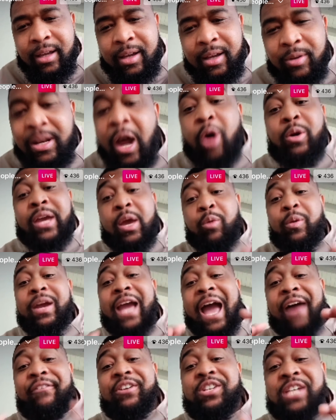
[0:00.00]
No, can we
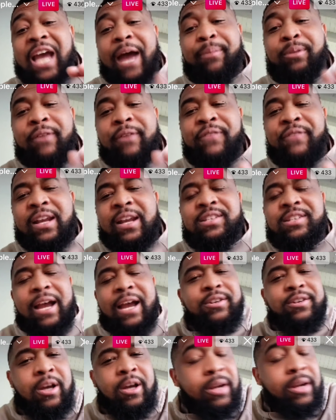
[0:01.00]
have a chapter in Phoenix,
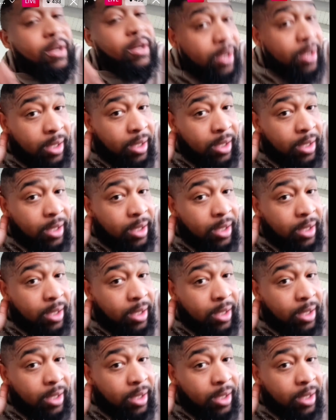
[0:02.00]
Arizona?